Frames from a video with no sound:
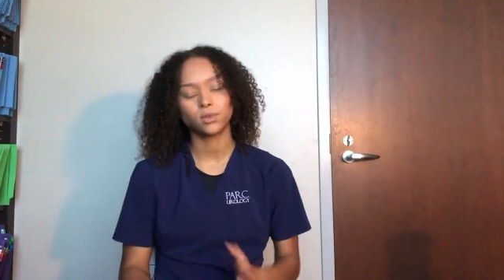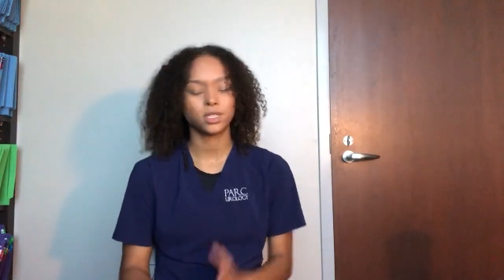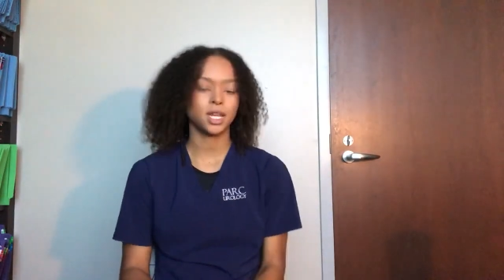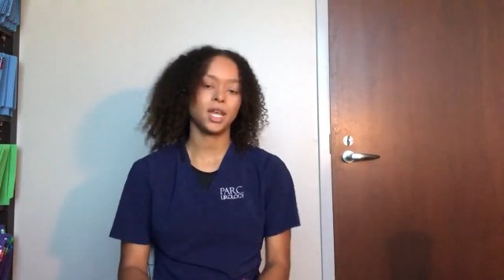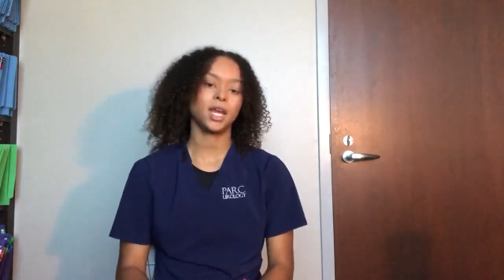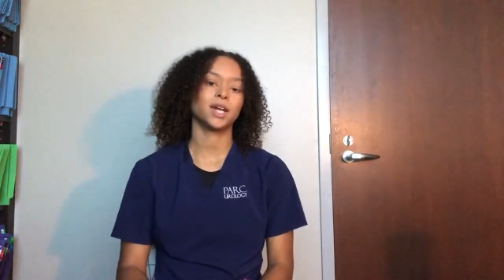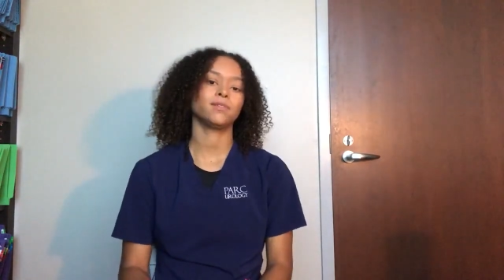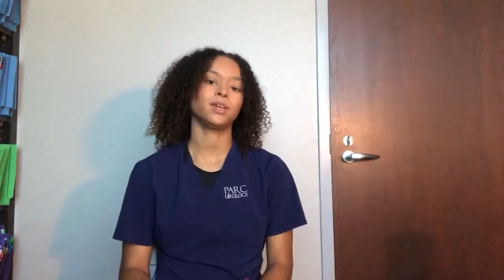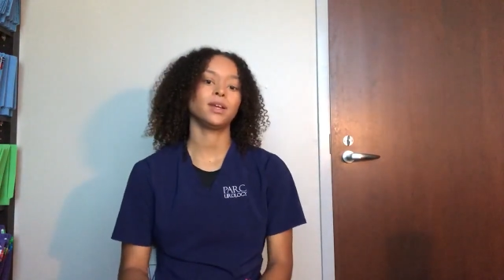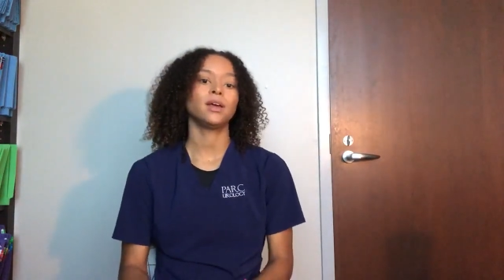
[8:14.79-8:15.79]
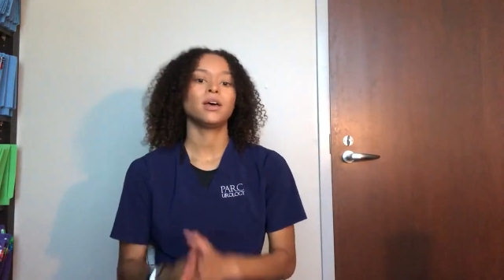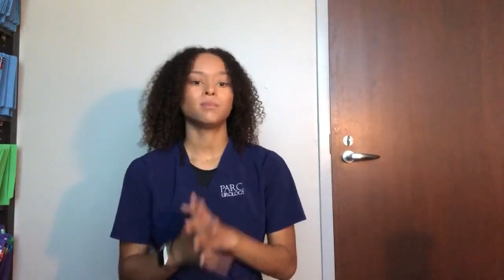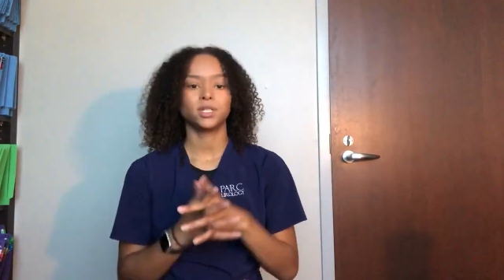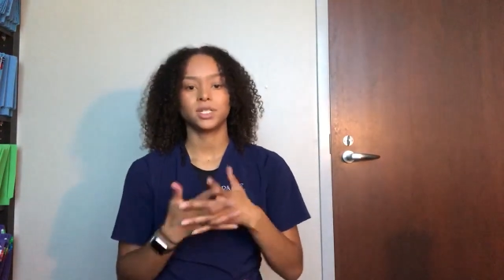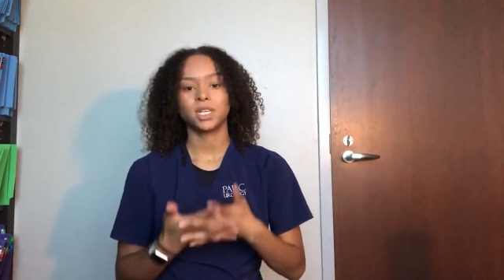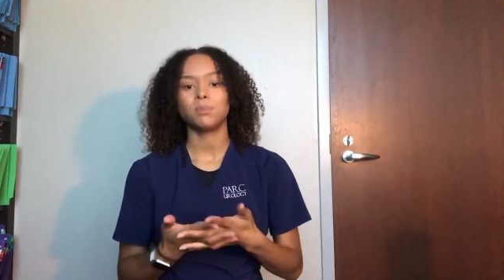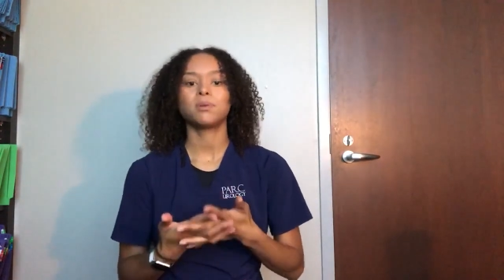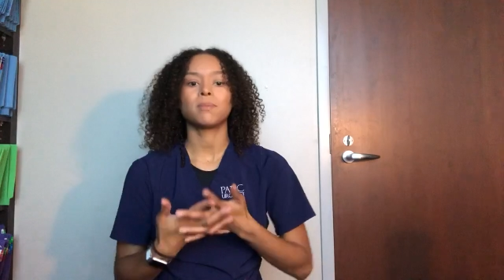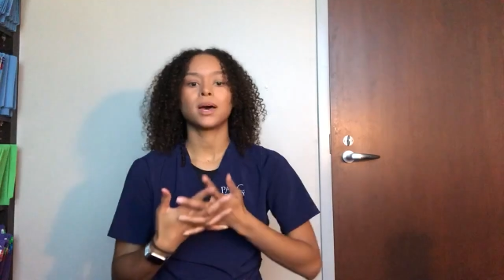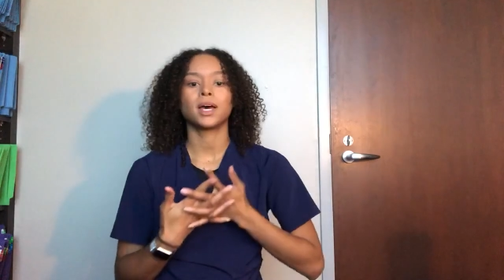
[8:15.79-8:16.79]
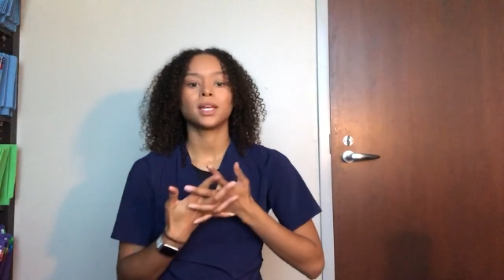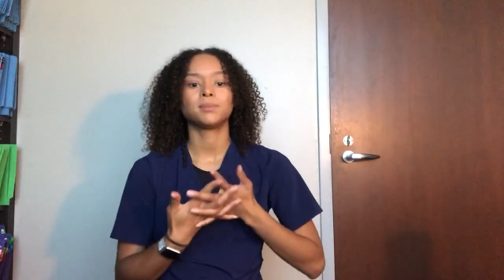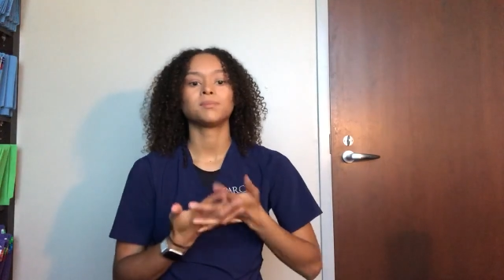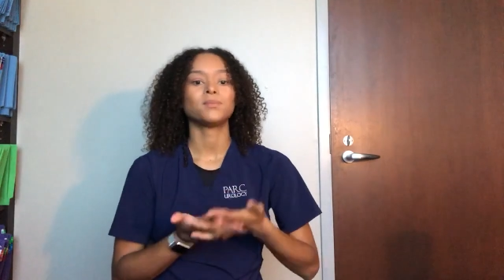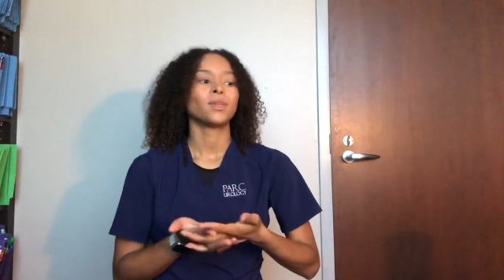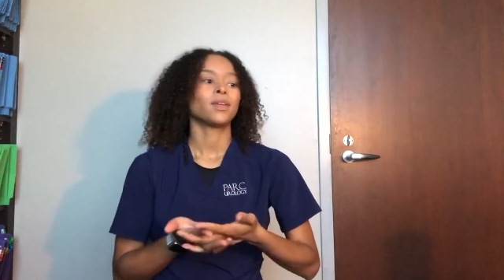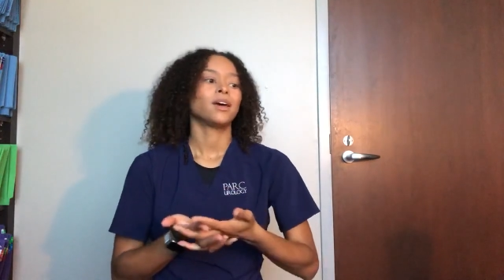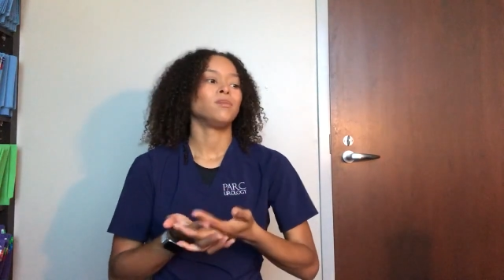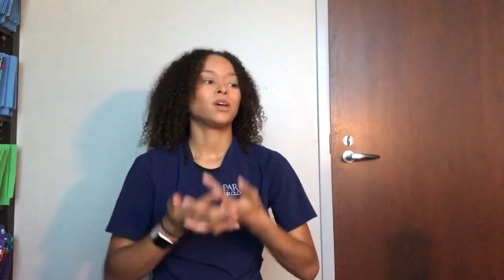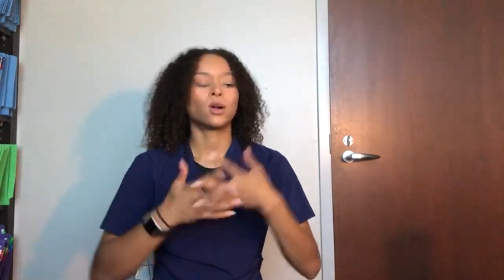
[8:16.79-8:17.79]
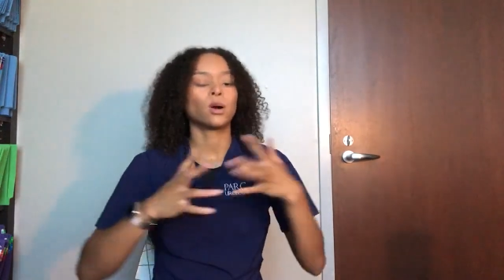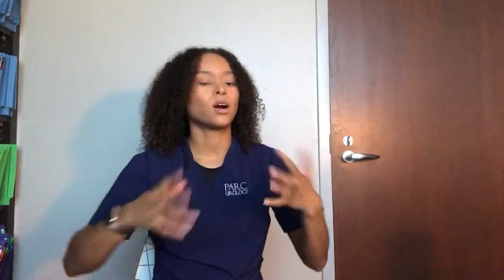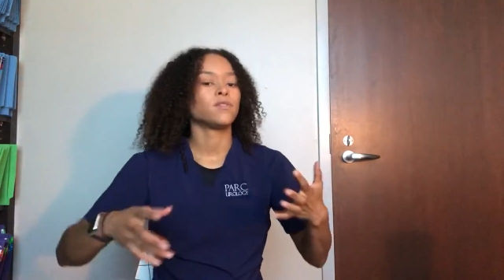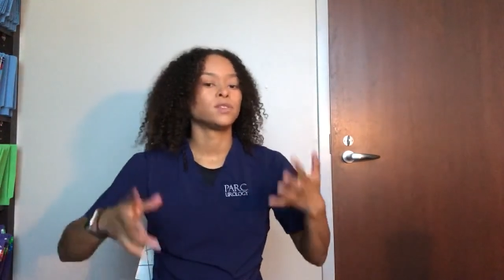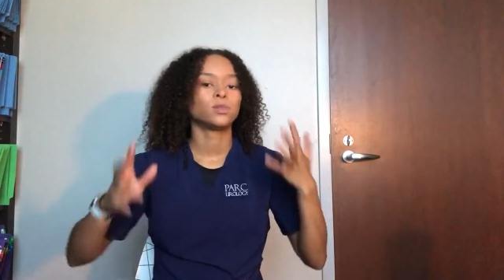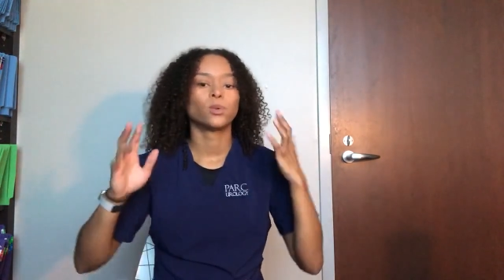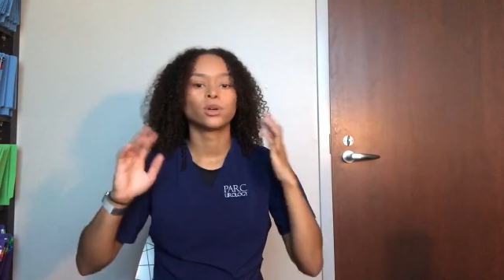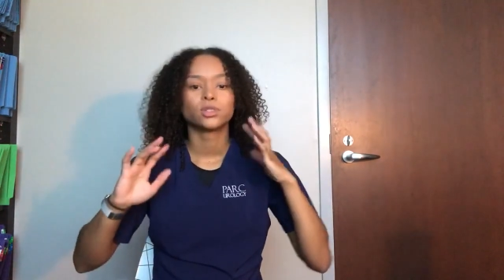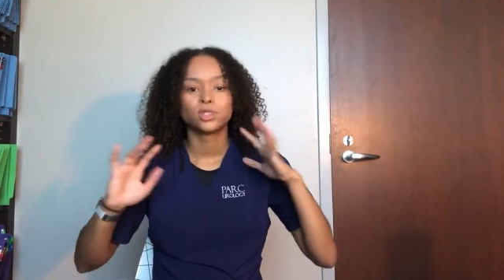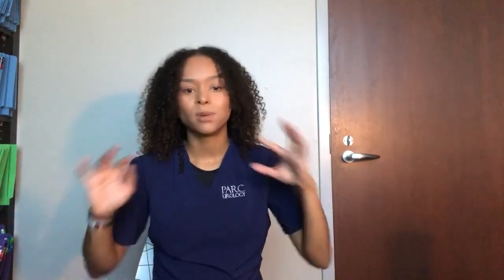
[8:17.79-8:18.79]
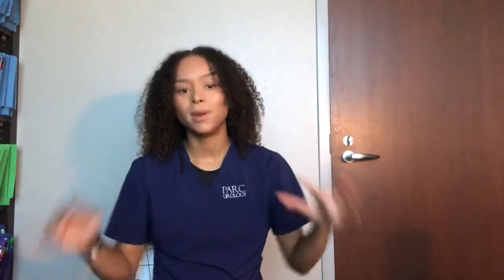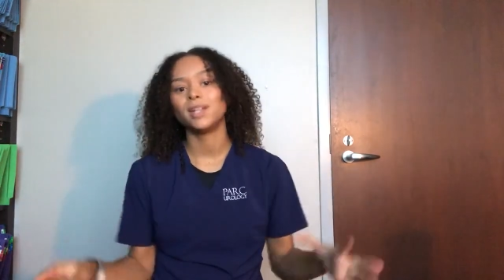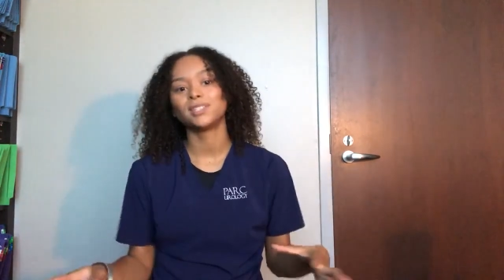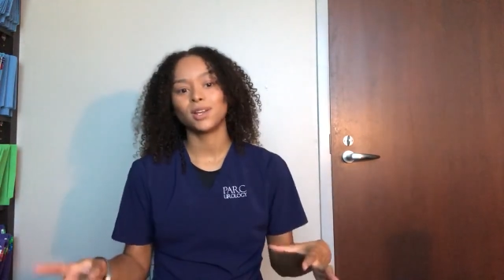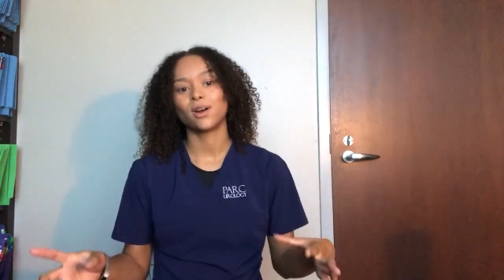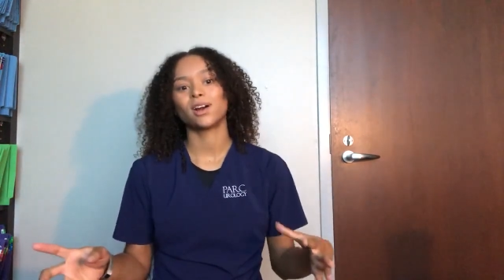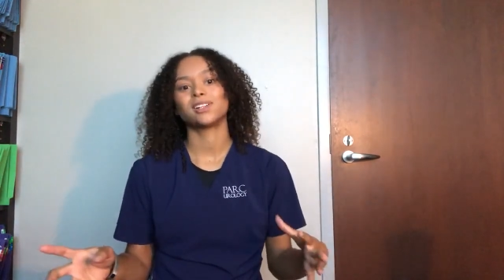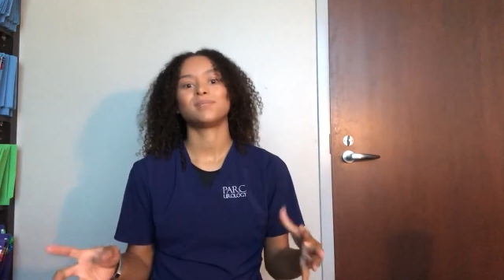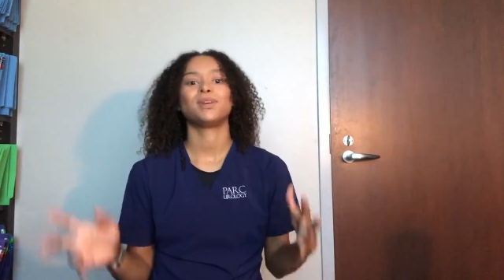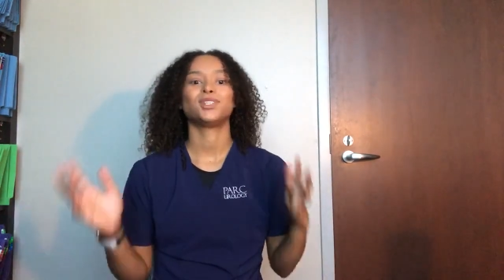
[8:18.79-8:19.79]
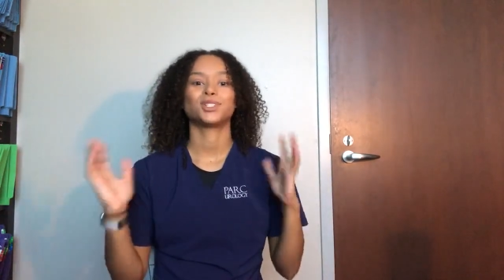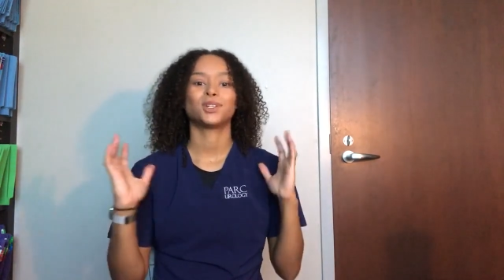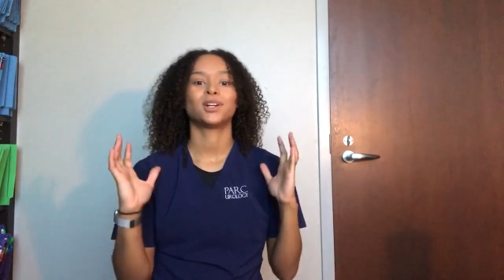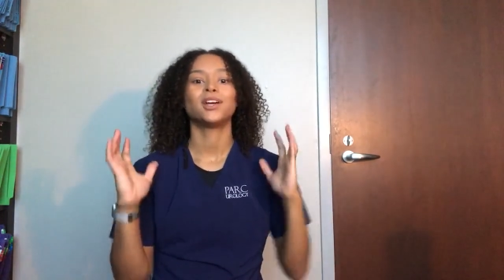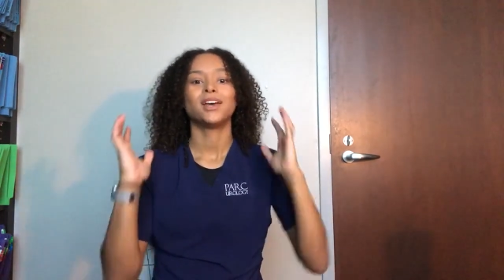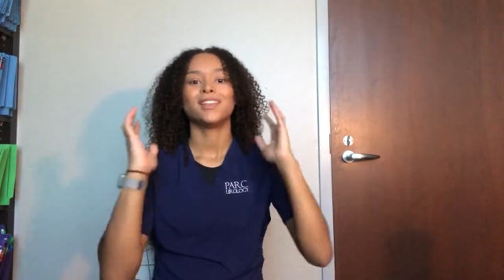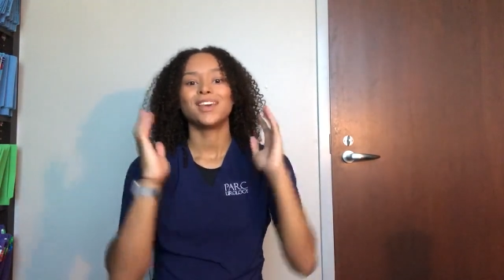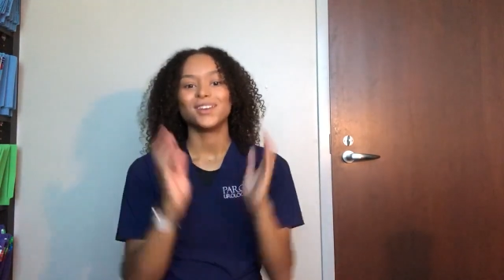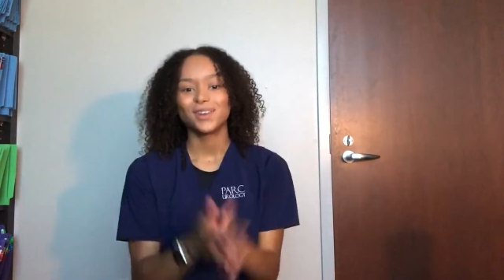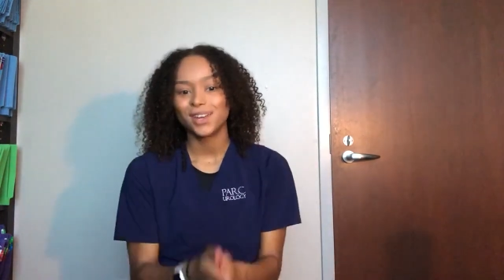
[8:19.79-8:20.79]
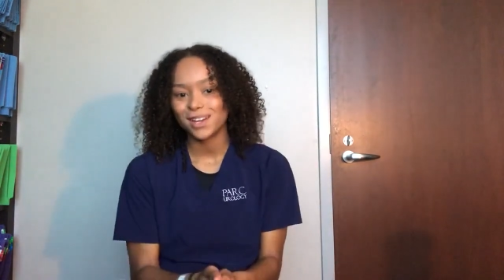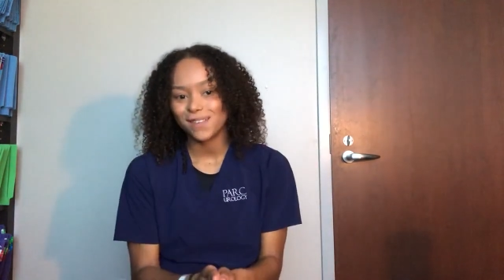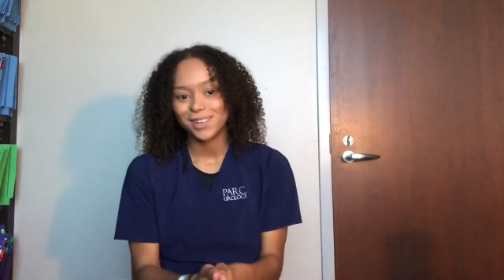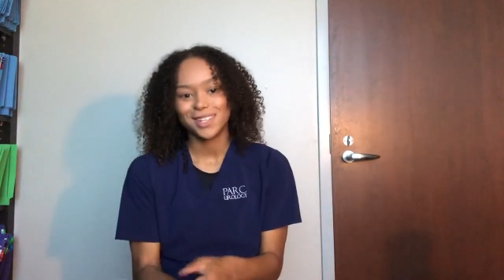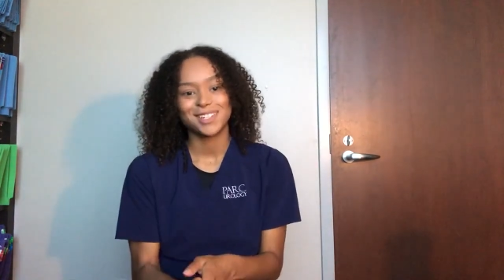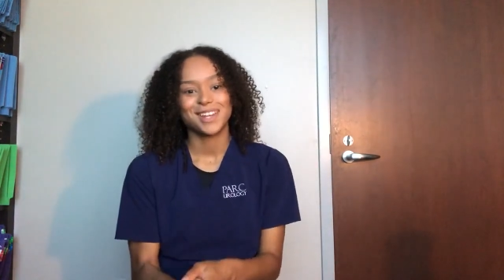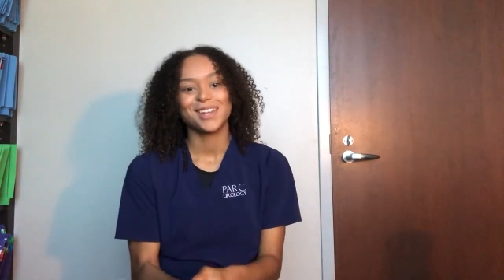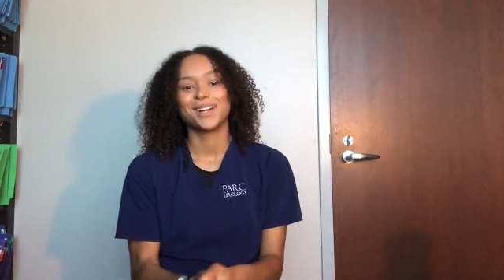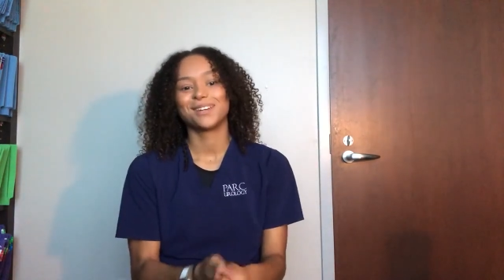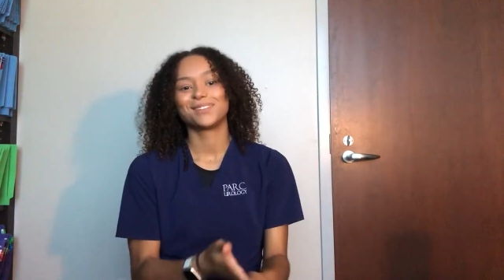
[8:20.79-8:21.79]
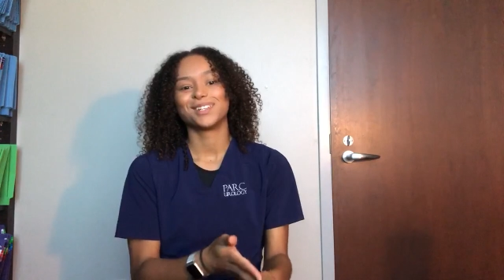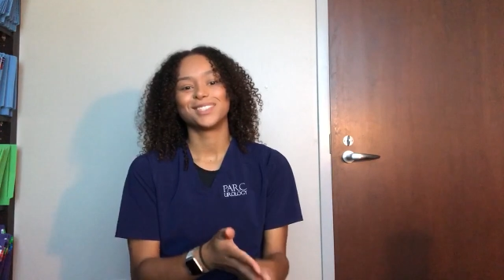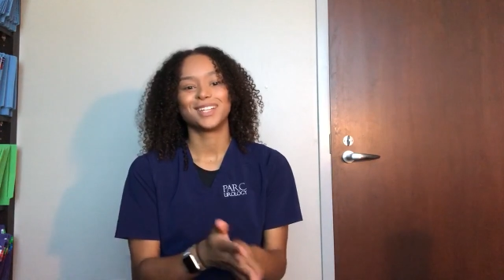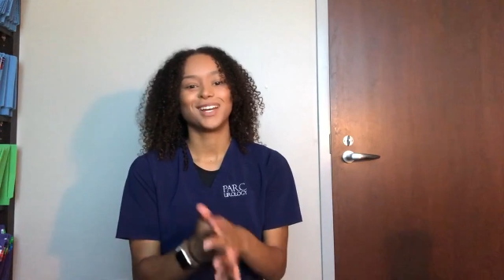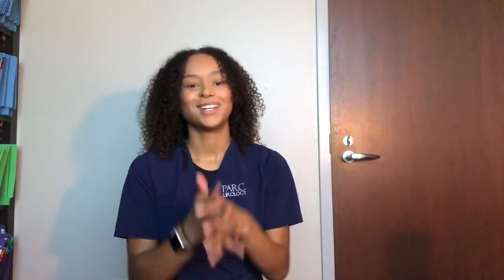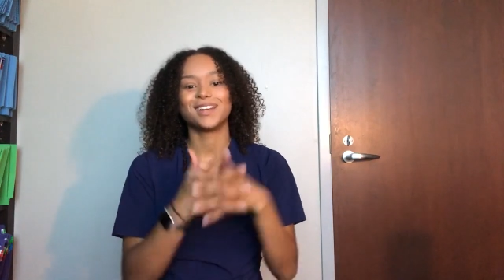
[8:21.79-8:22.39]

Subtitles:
We'll take care of it, but just keep in mind that our office works tremendously hard to make sure that you're getting everything taken care of for your son,